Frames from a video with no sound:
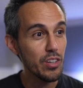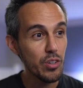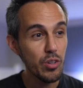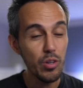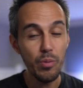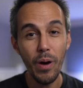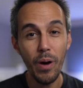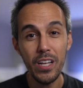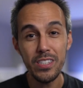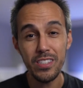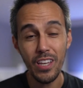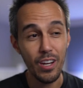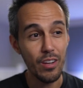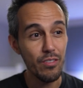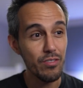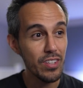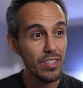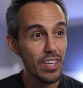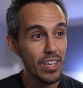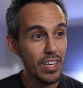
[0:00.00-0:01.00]
CUBOTZ
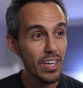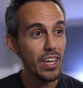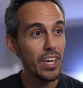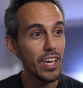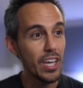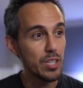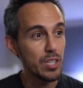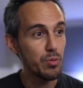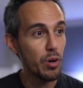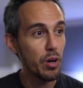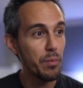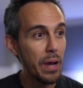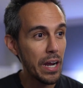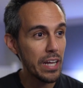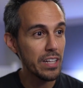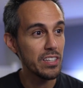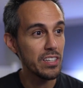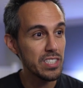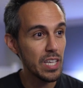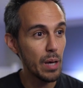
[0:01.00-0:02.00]
NFT is
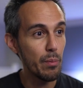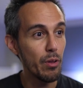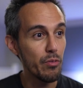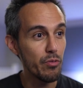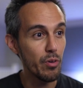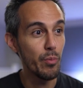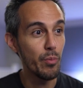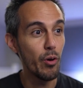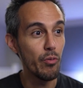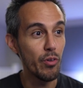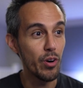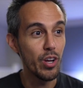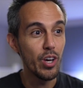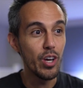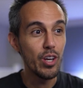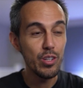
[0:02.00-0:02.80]
programmatically assembled from over